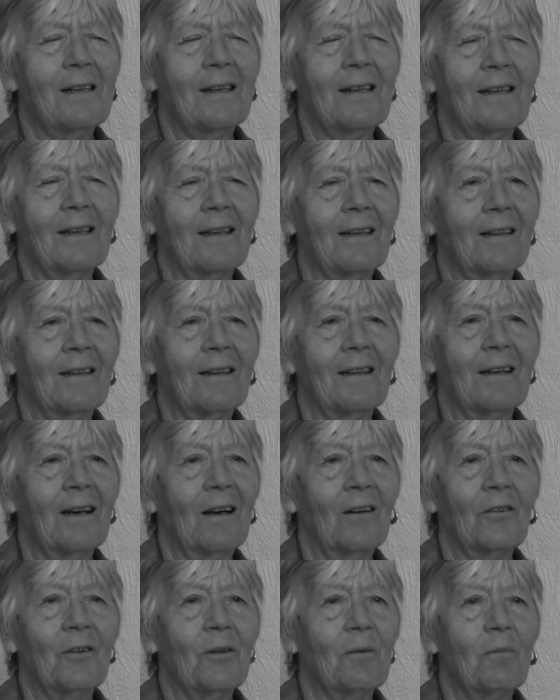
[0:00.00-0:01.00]
the
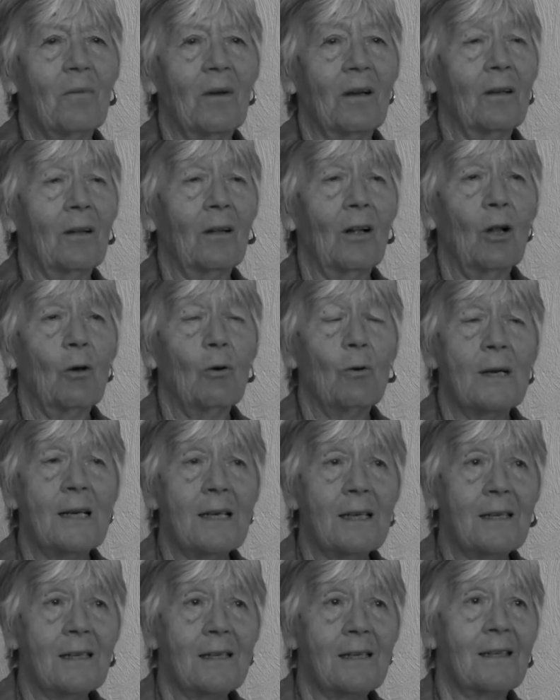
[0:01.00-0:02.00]
other, and
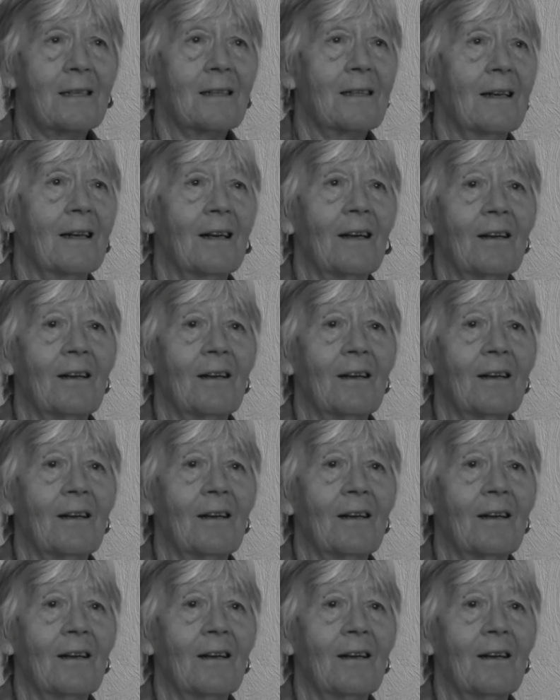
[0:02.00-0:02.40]
Lois,